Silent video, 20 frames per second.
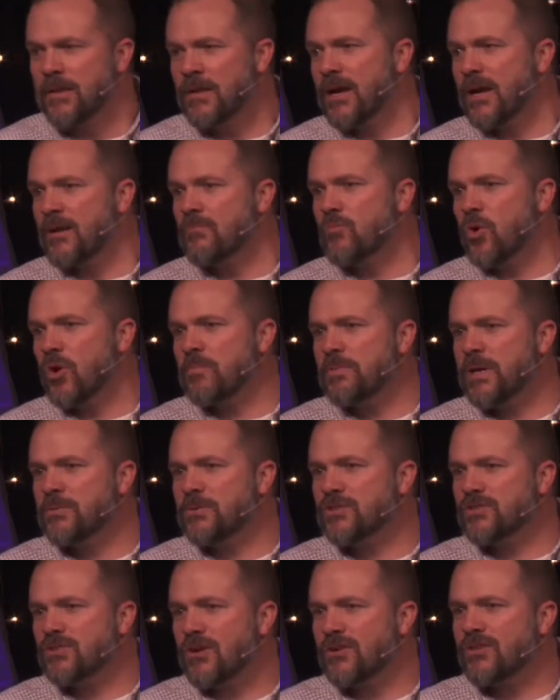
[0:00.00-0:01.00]
And more
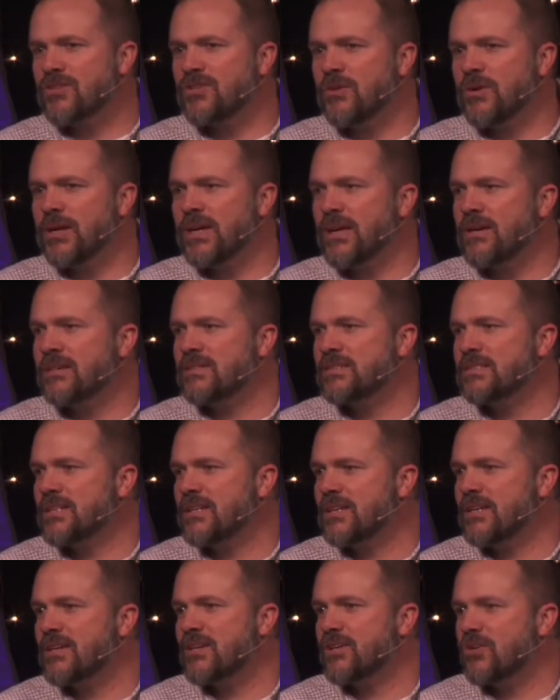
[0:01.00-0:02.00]
people started doing it until
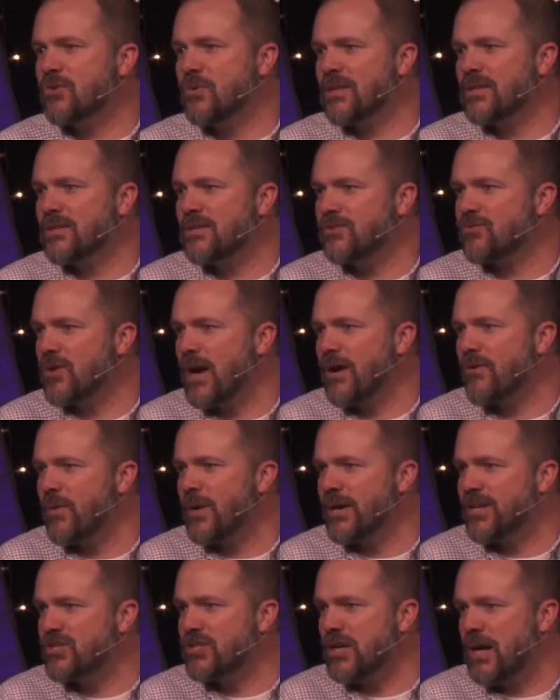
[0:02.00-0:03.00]
he could quit the
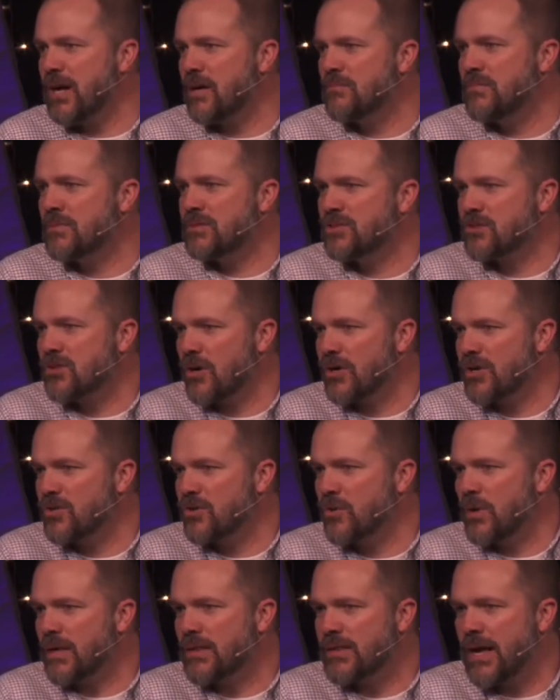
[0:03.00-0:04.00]
driveway job, started
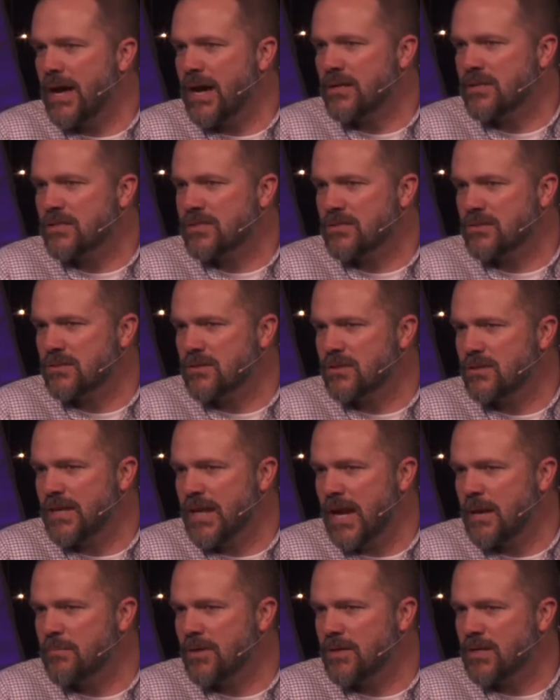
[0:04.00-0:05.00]
doing that,
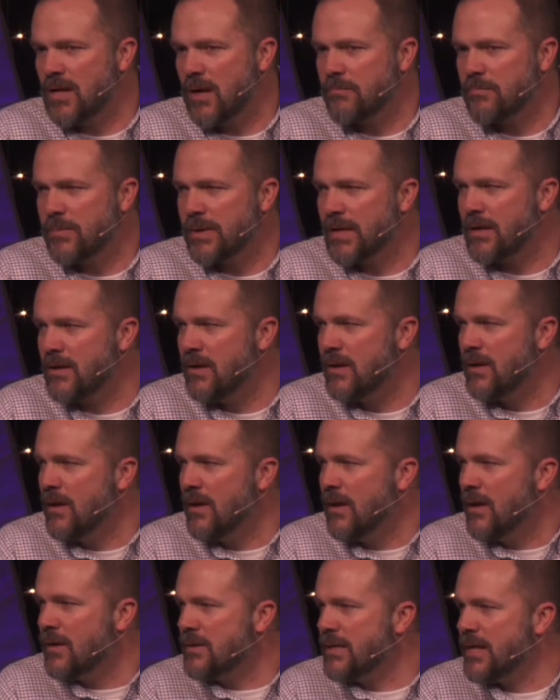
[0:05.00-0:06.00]
named the company,
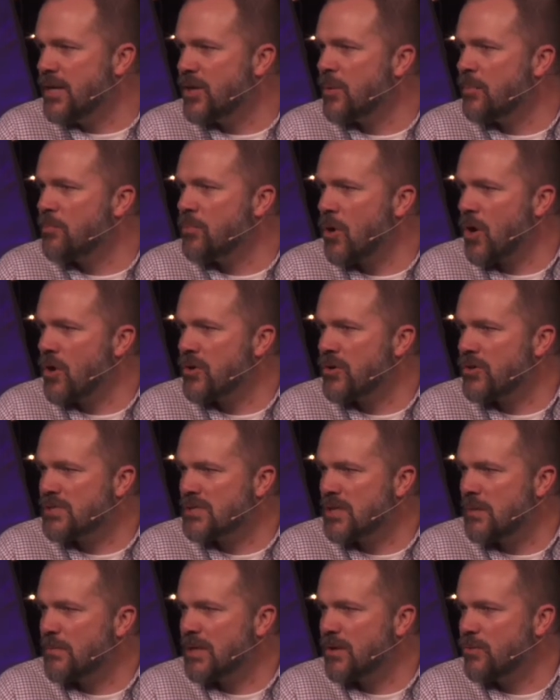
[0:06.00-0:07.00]
needed a partner,
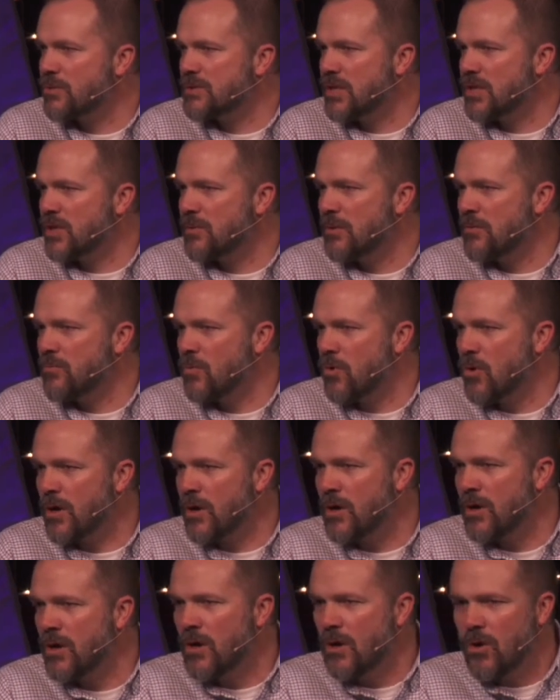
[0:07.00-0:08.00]
somebody who was a little bit
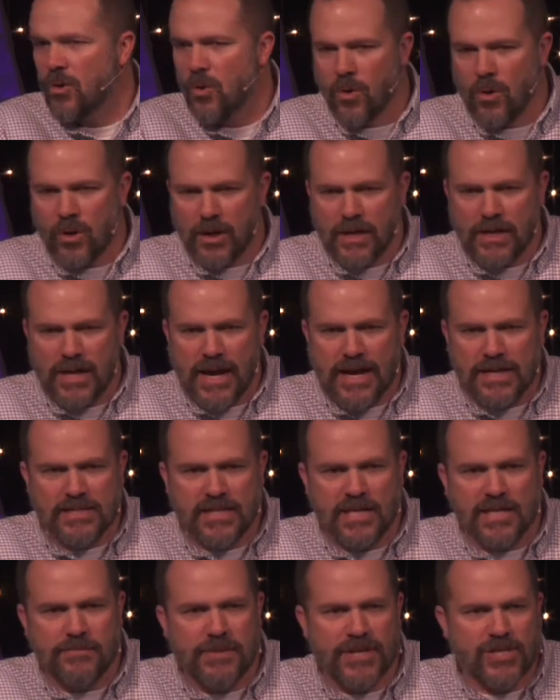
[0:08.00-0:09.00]
more organized
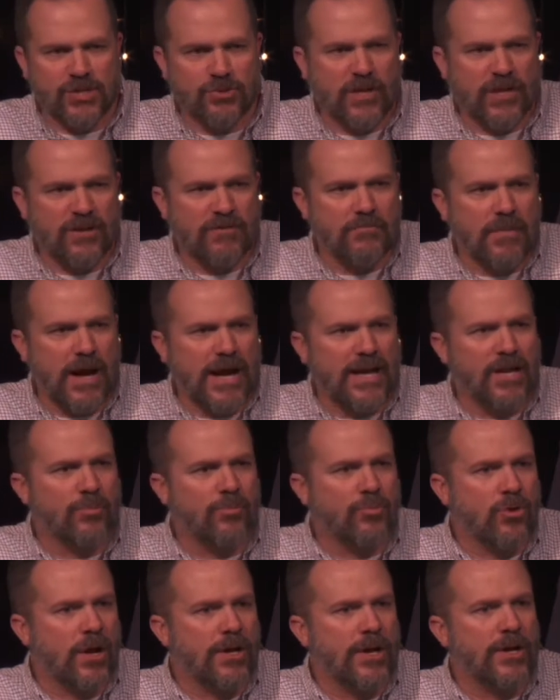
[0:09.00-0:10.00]
and administrative minded, and
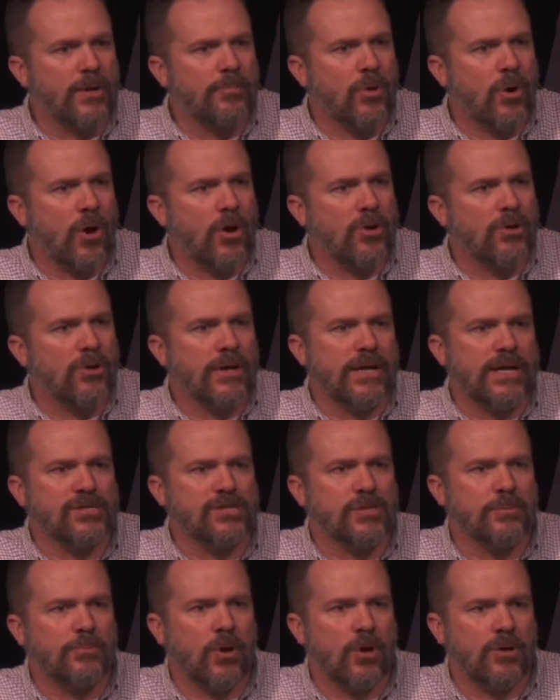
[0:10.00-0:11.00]
brought on a partner. And guess
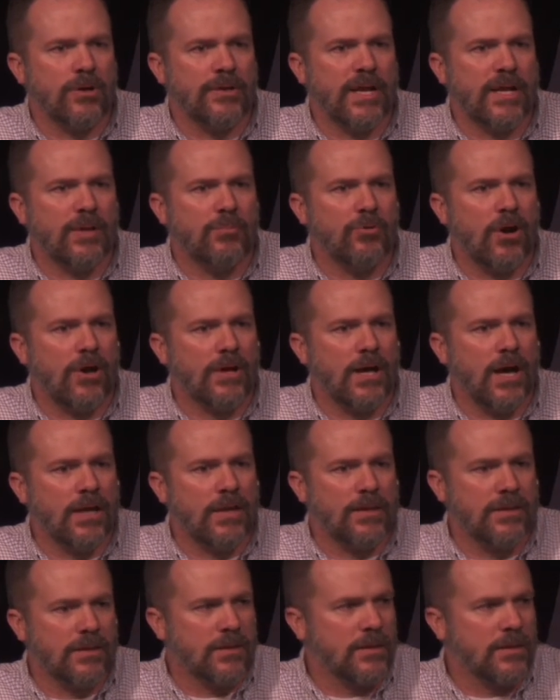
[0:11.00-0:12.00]
the partner that he brought on?